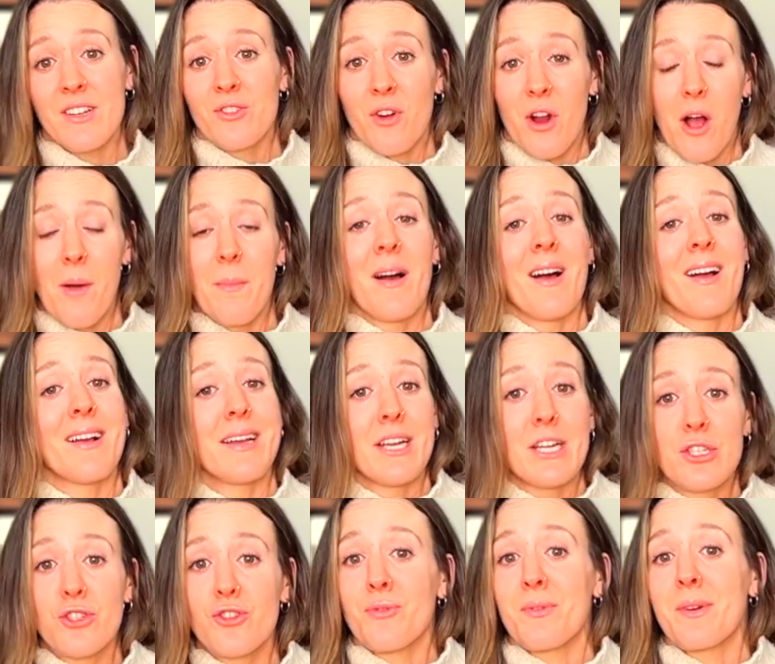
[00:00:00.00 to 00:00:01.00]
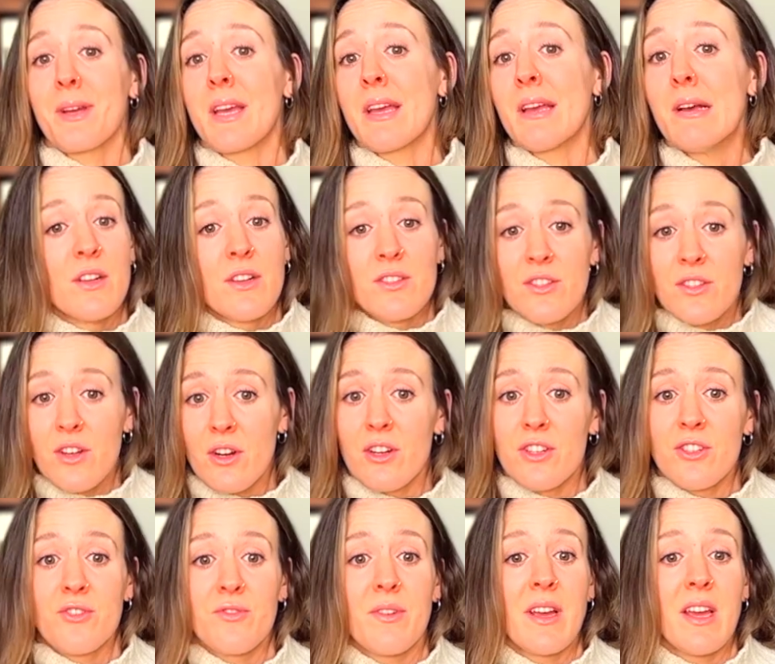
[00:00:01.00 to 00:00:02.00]
Trauma, injury,
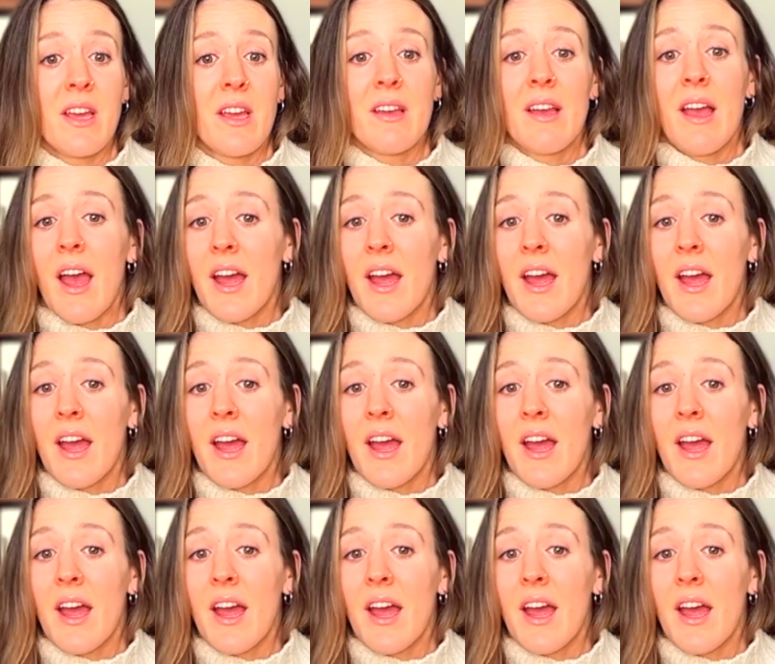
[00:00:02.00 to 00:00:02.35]
surgery,